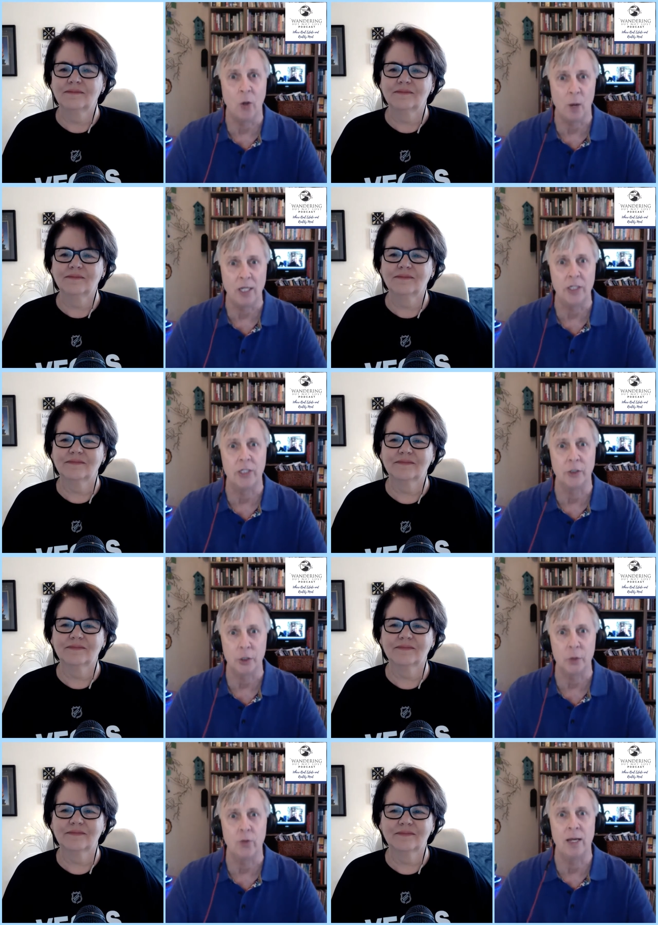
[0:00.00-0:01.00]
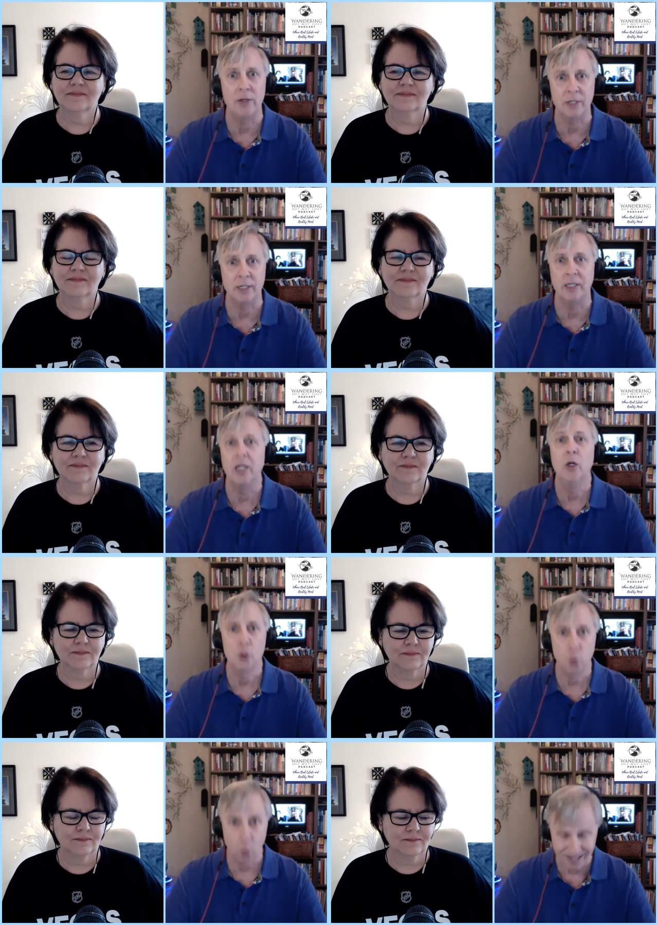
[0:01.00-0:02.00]
Speaker 1: into
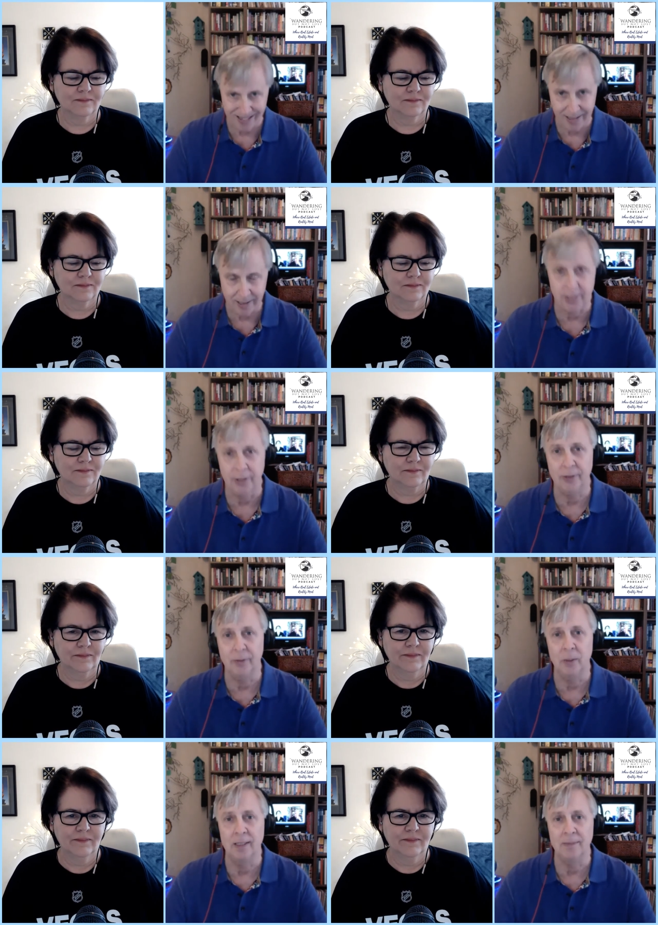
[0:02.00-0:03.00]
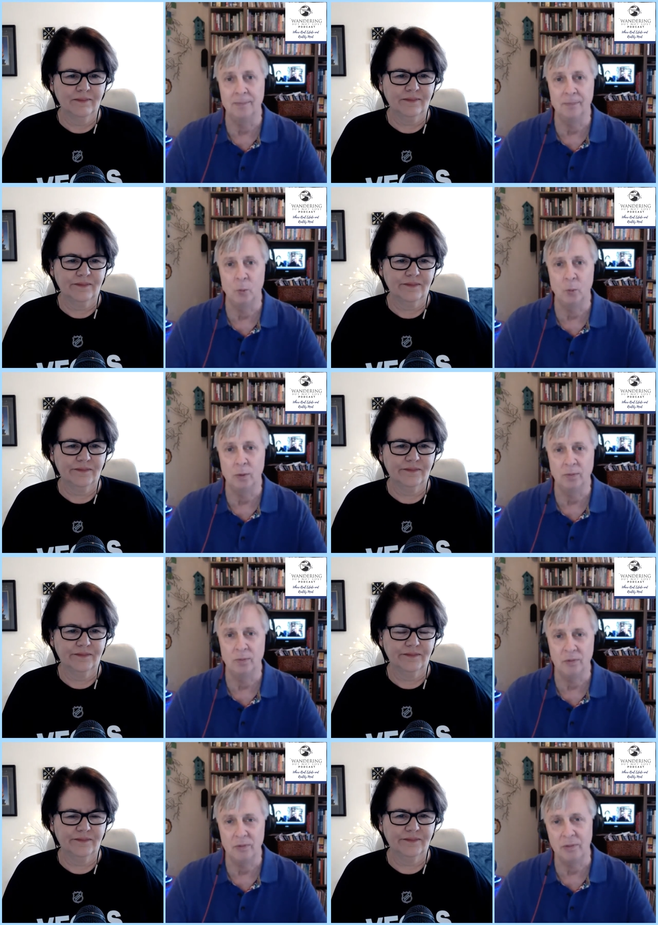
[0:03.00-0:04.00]
2020. So uh,
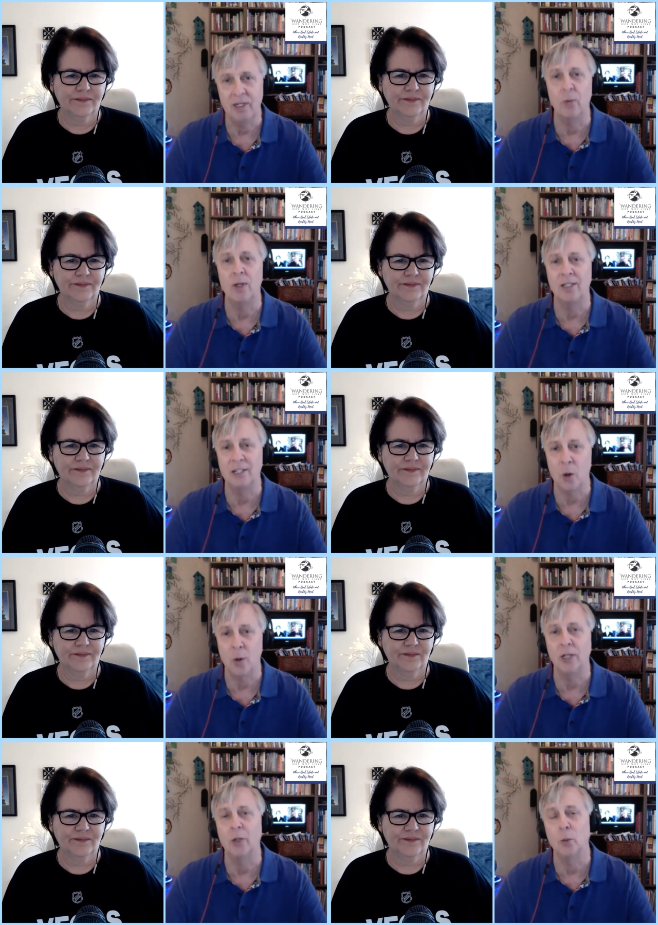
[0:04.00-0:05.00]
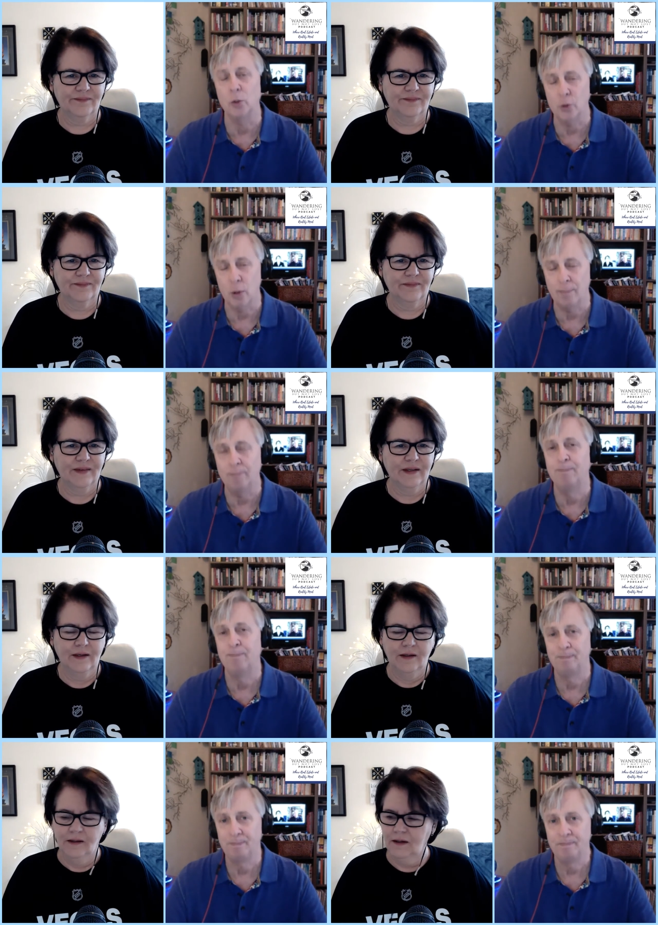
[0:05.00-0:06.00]
get ready to go on a little road trip.
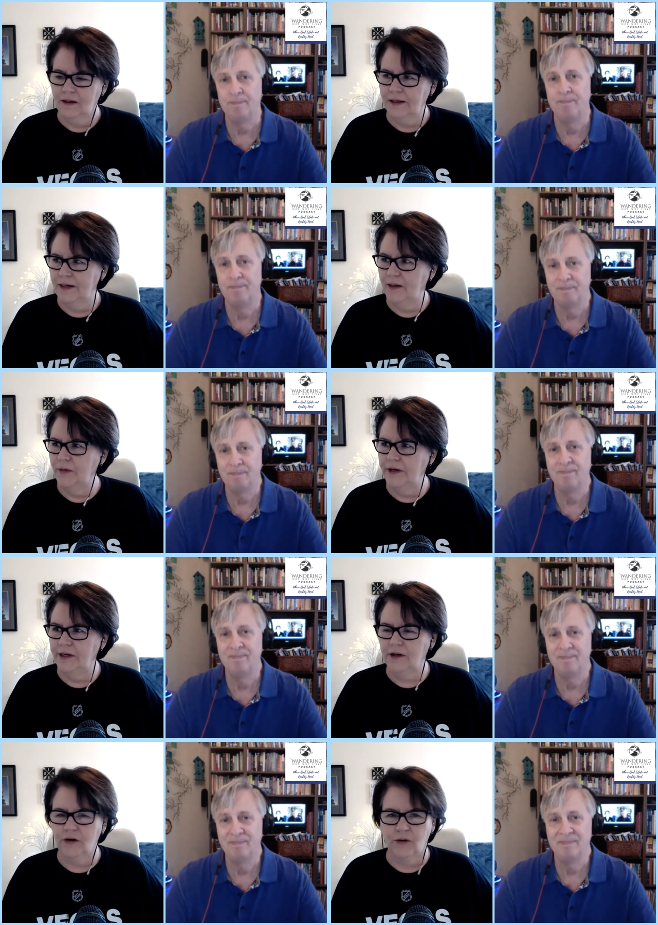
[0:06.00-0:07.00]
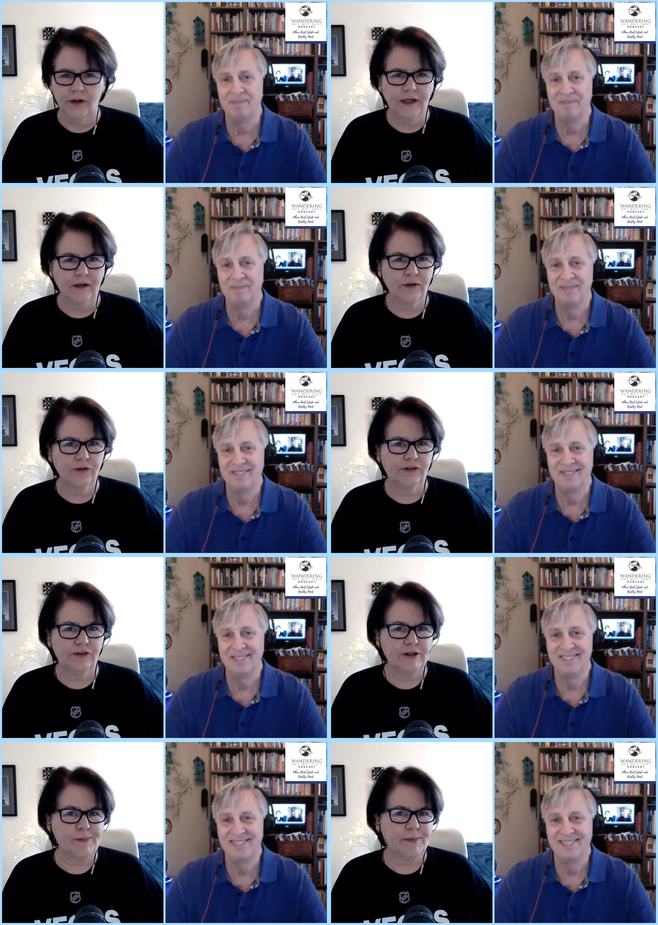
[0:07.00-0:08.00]
Speaker 2: All right, I'm ready to go on that road
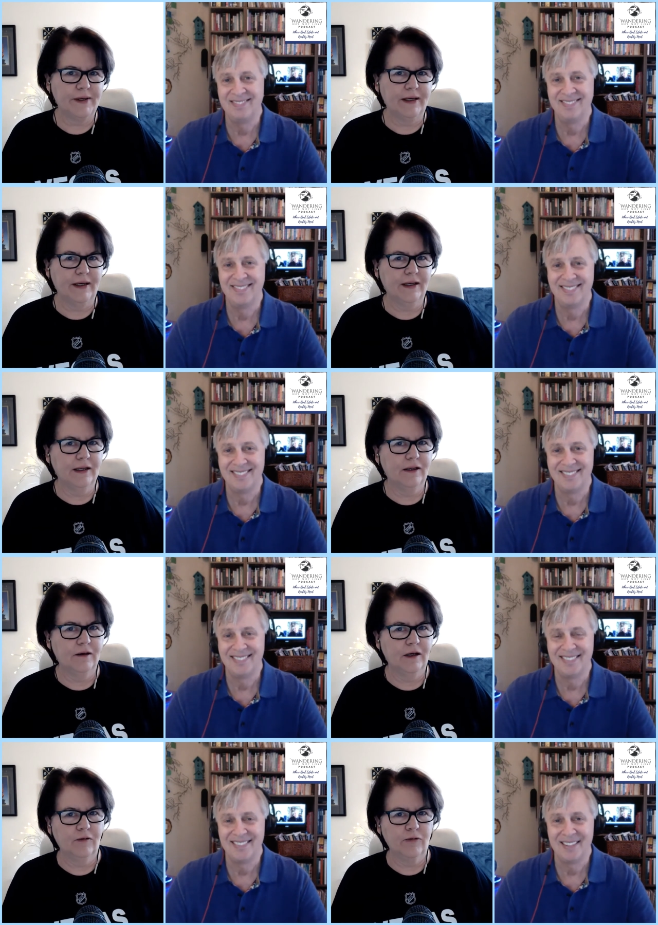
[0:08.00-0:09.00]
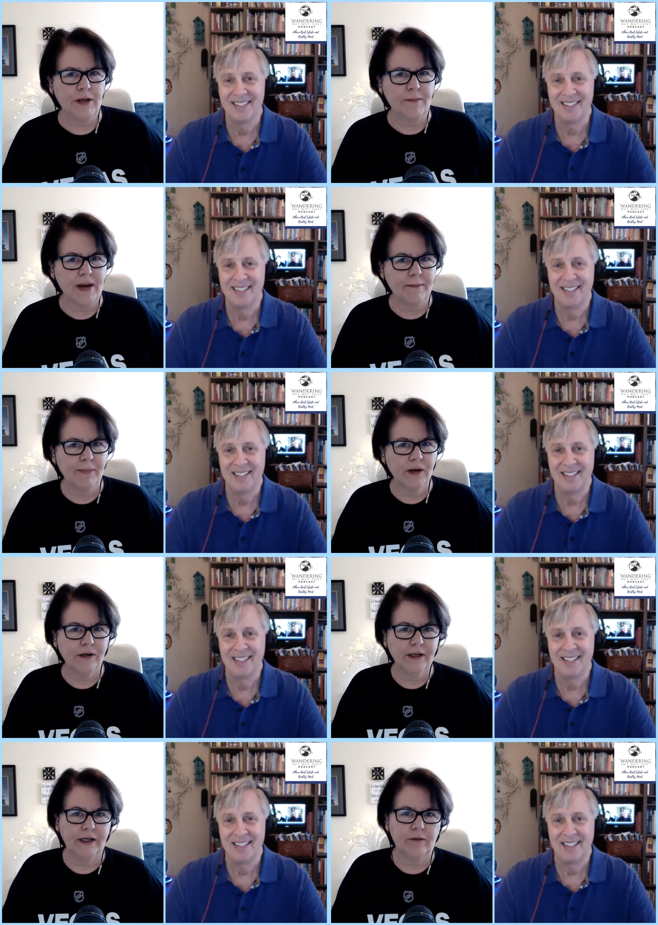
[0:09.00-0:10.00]
trip and uh,
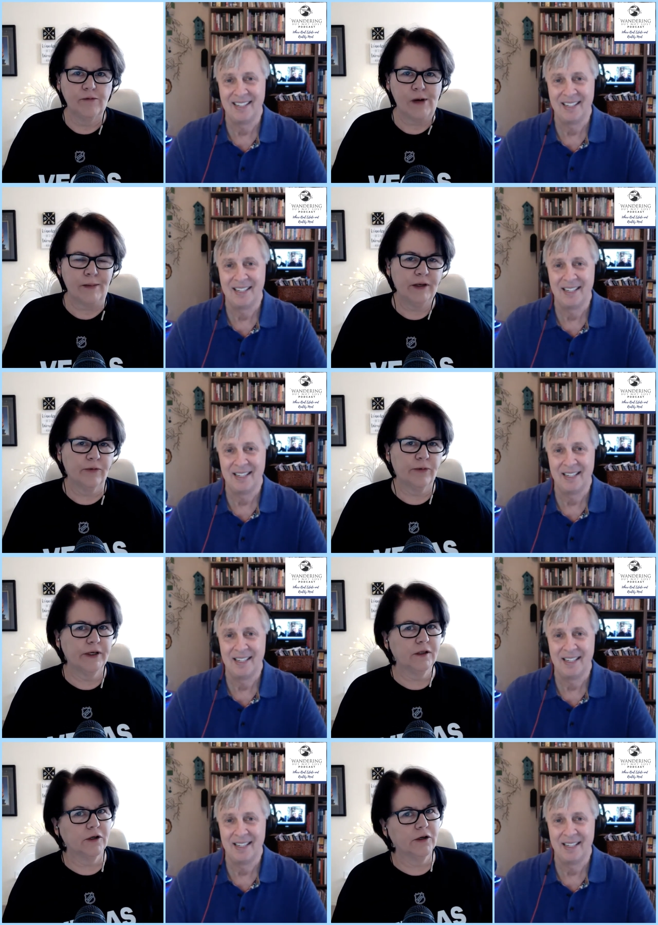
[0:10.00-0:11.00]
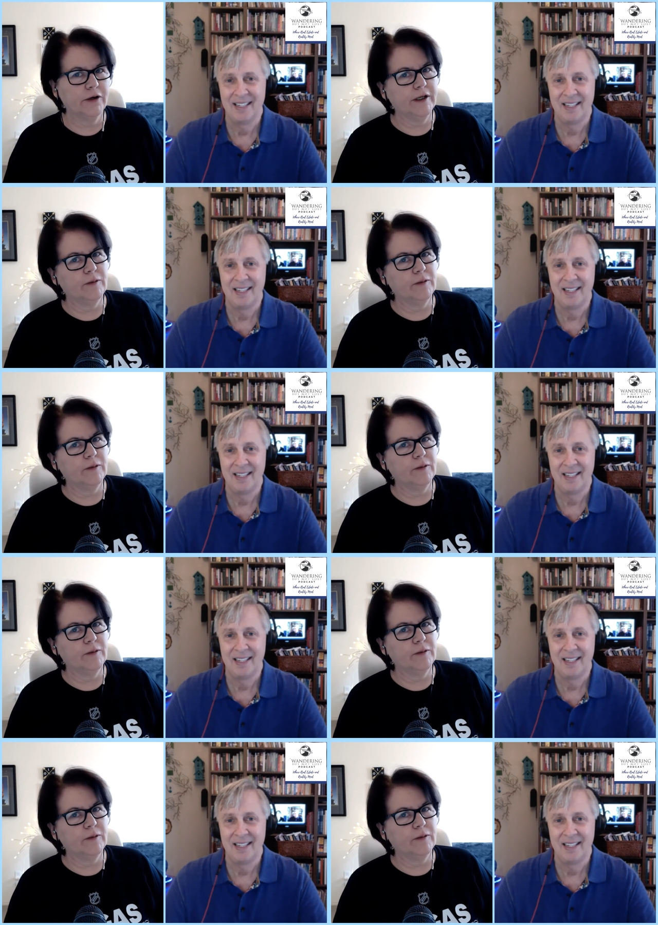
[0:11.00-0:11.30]
remember and maybe relearn and